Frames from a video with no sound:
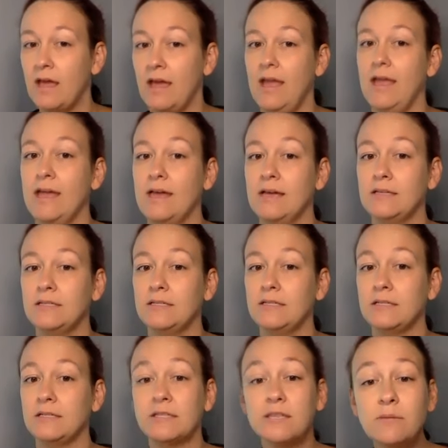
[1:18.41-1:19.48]
And
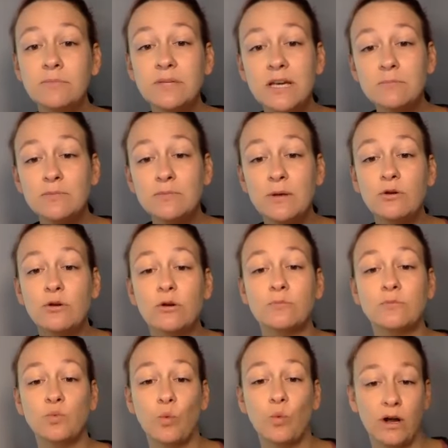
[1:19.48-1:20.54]
sometimes
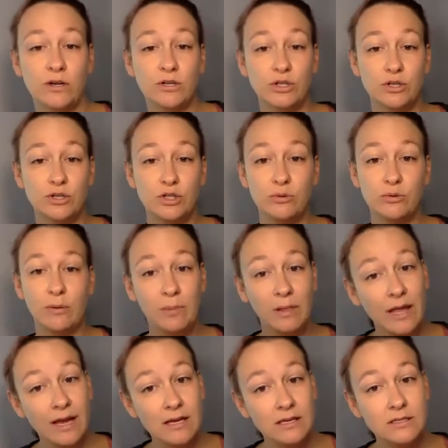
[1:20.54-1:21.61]
pilgrims wander to a
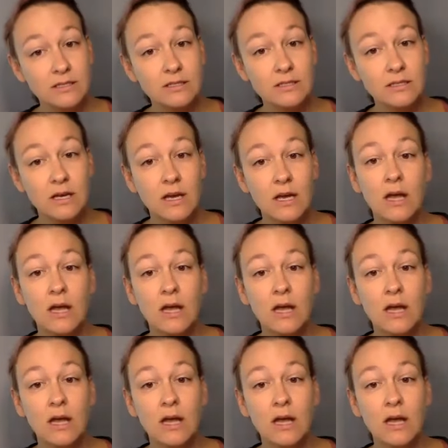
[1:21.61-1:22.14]
place,